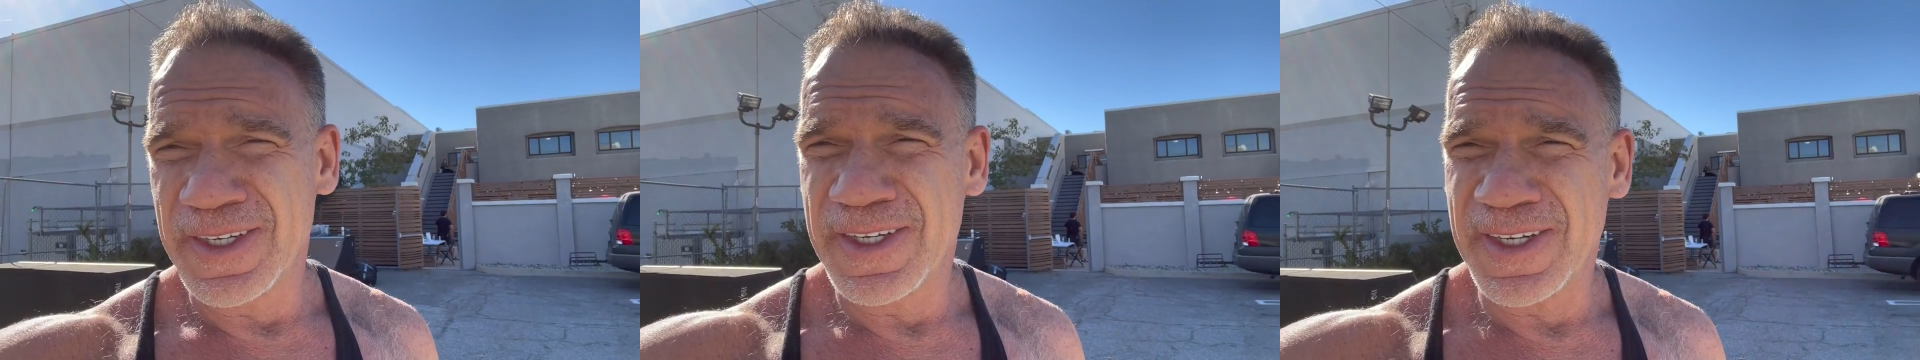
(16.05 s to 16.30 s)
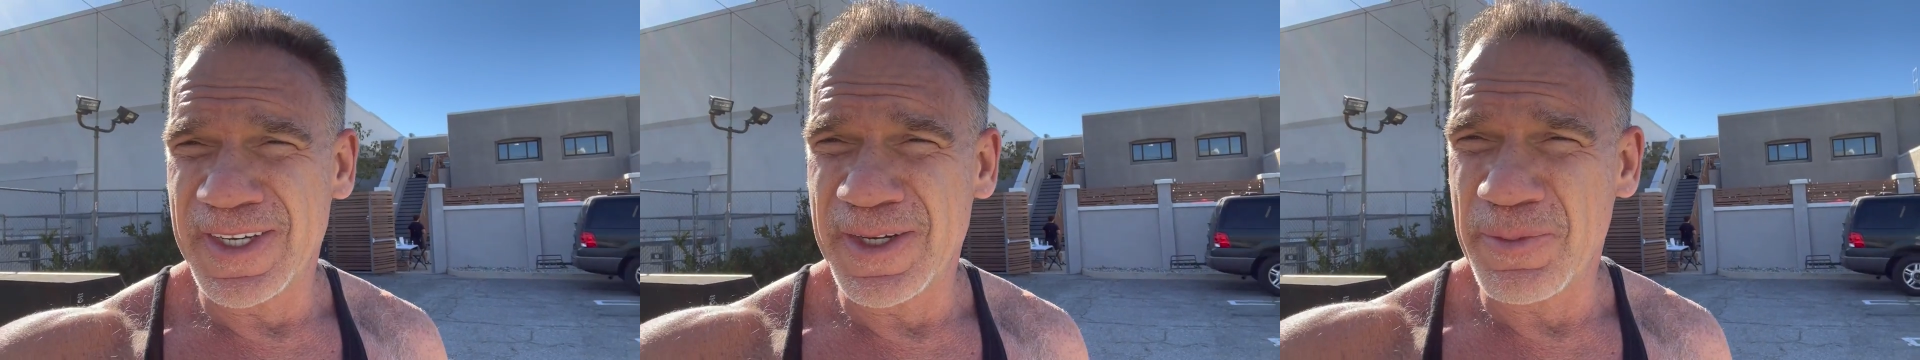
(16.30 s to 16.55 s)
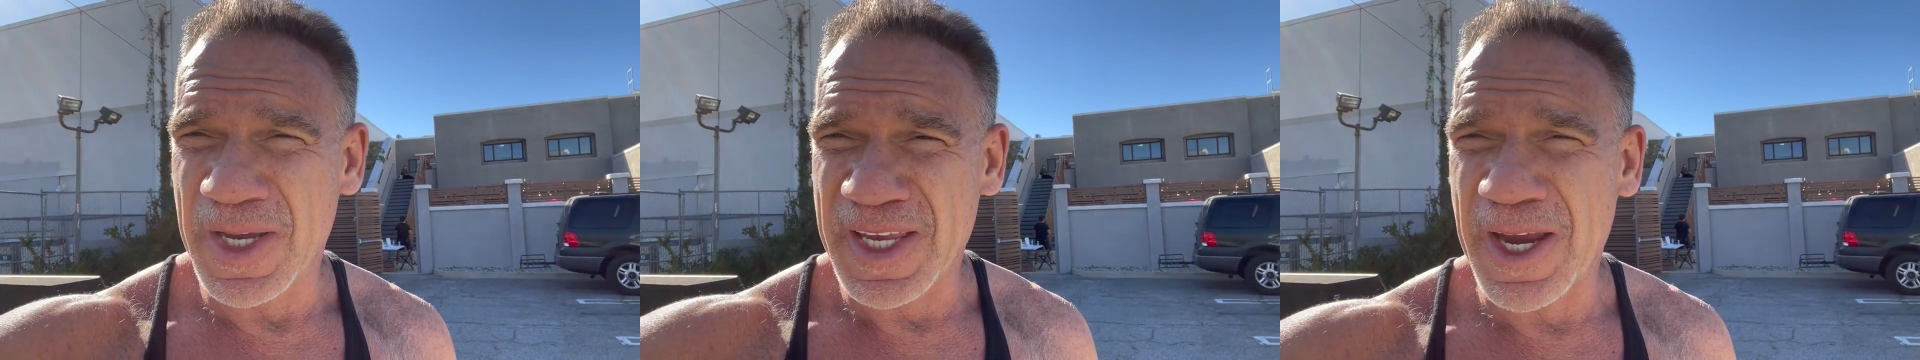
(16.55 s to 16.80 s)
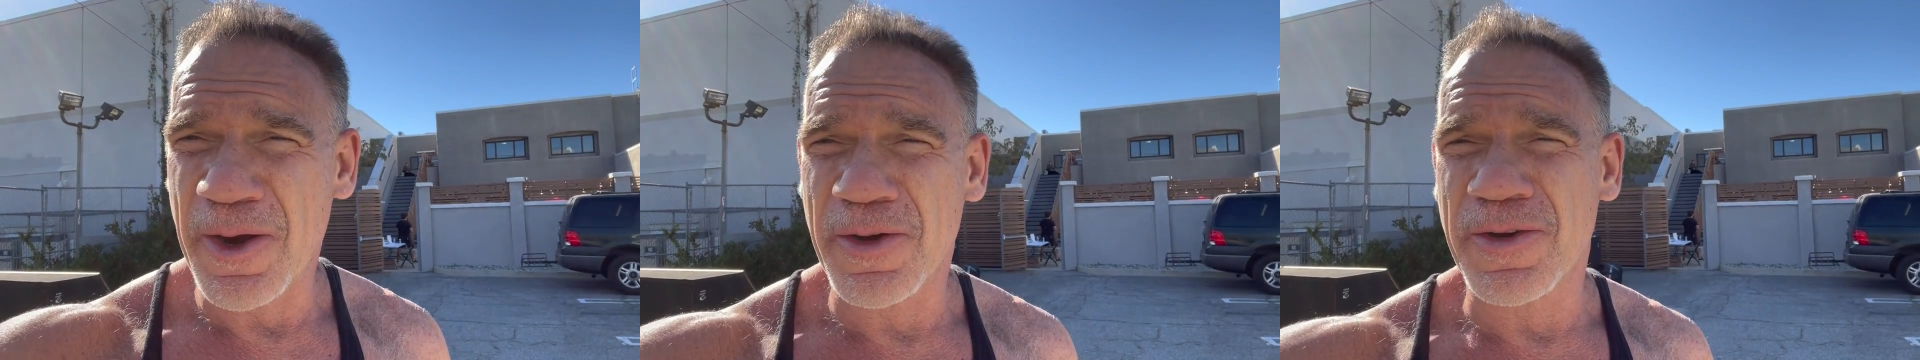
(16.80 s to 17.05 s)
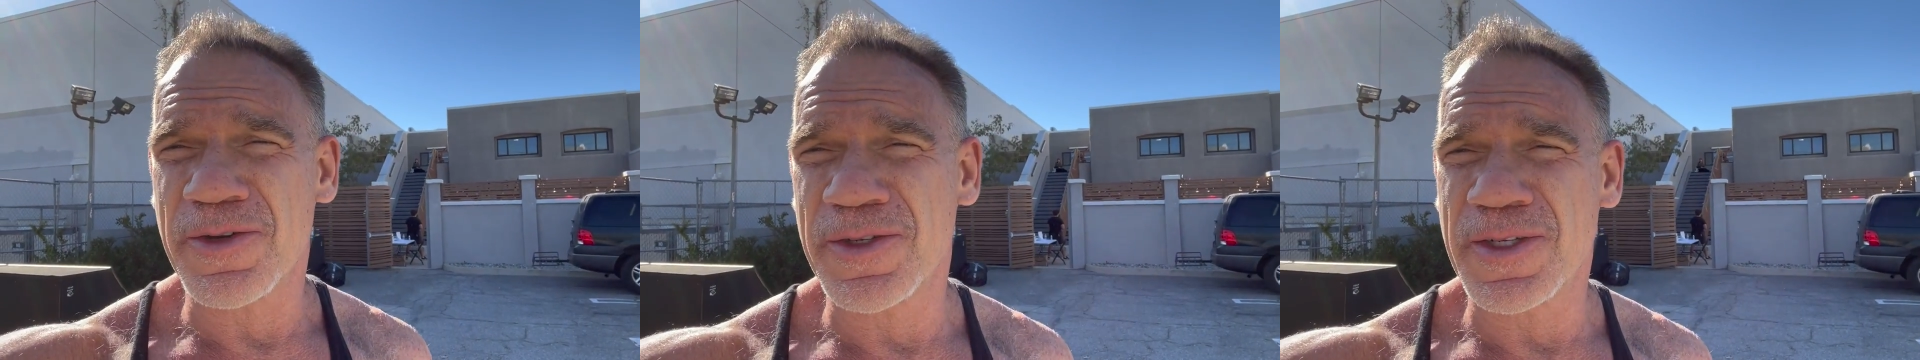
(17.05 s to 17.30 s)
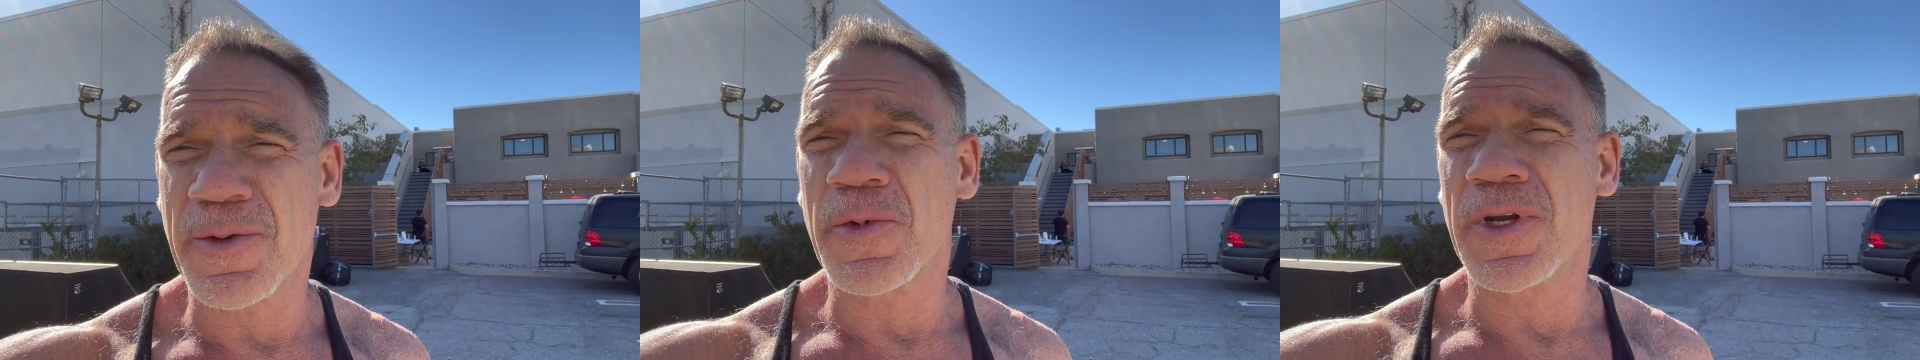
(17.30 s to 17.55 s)
Uh, my character is
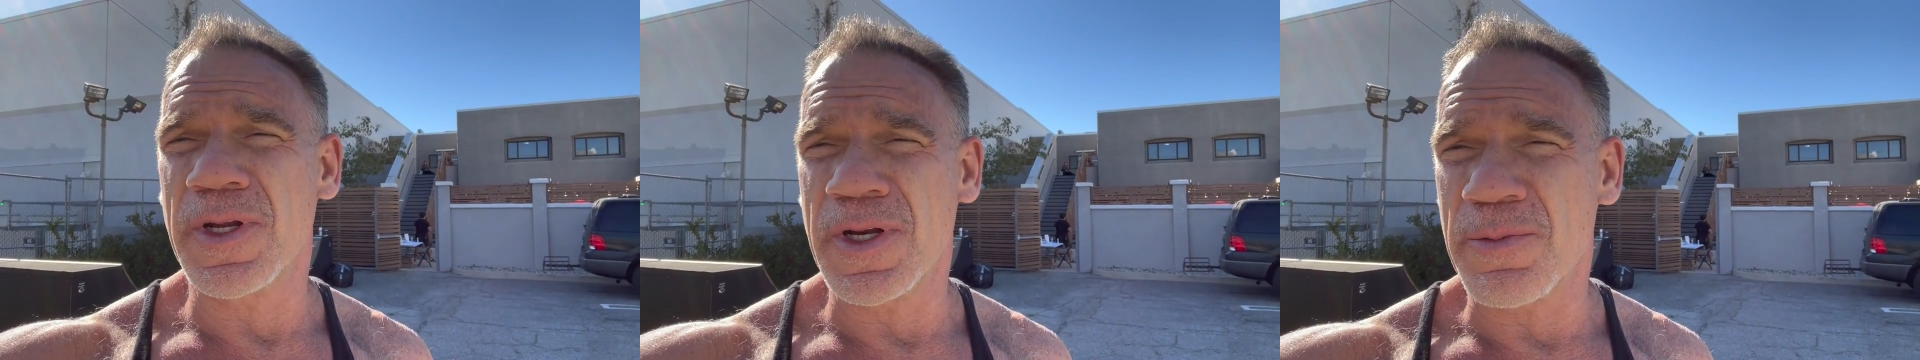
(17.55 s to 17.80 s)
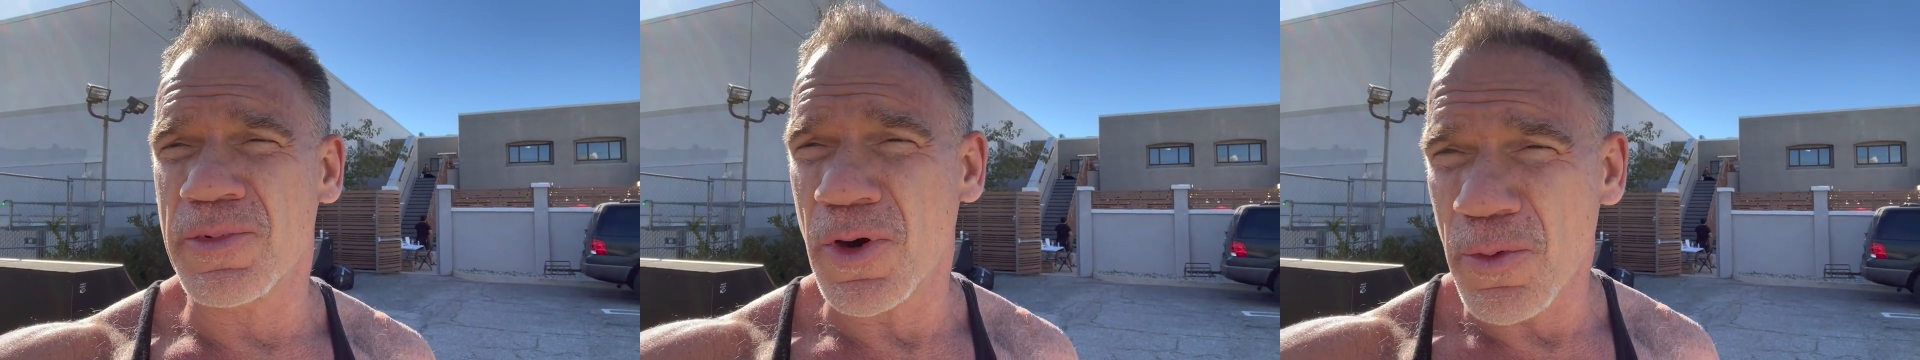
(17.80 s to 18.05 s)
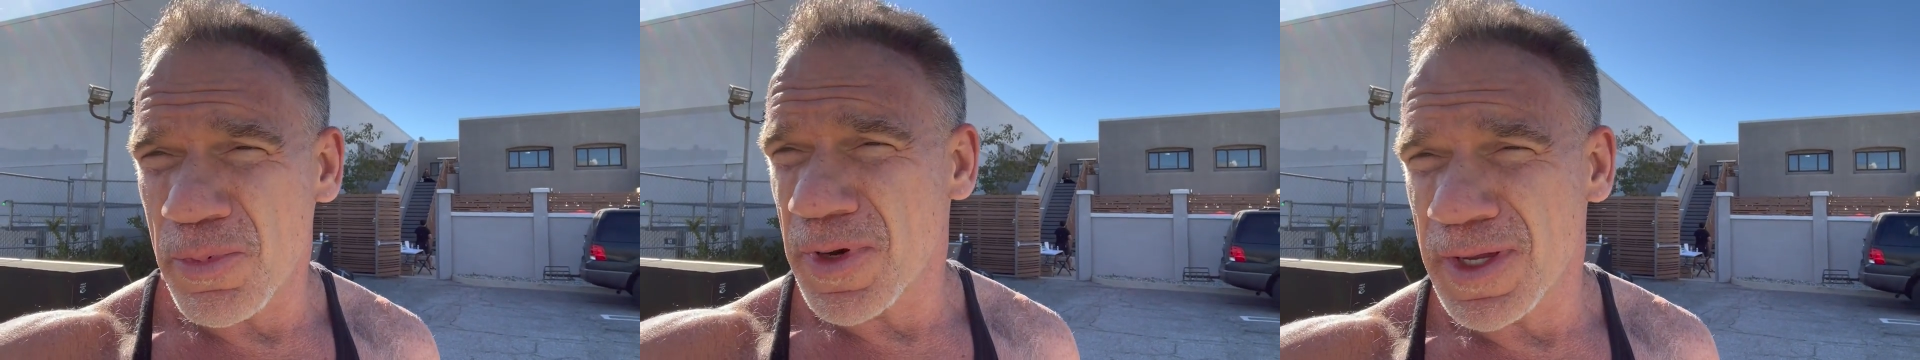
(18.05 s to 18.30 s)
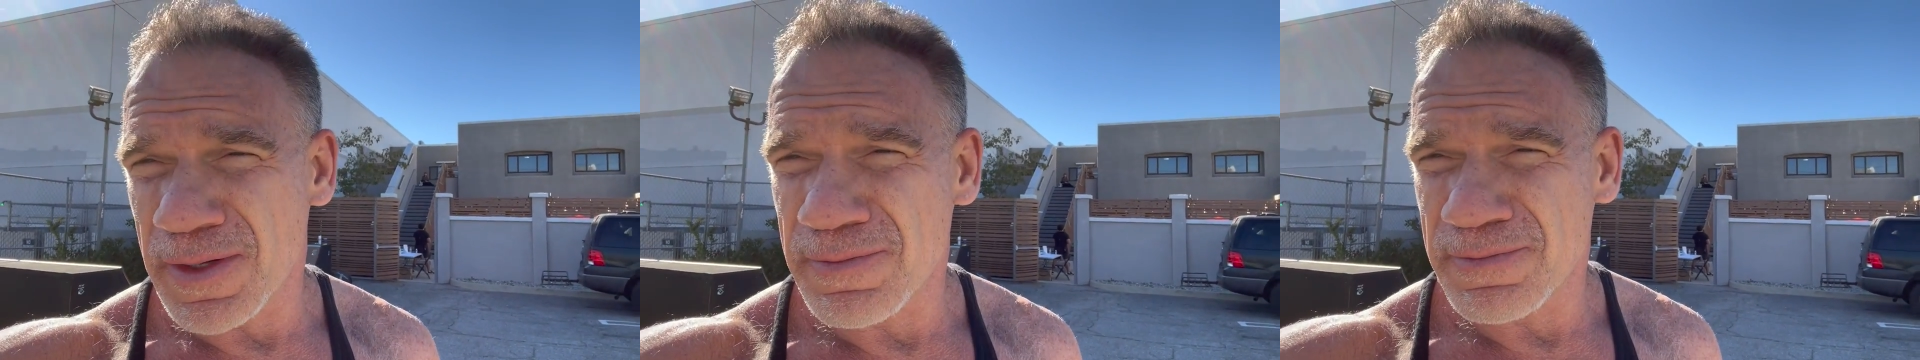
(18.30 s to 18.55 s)
somewhat inappropriate.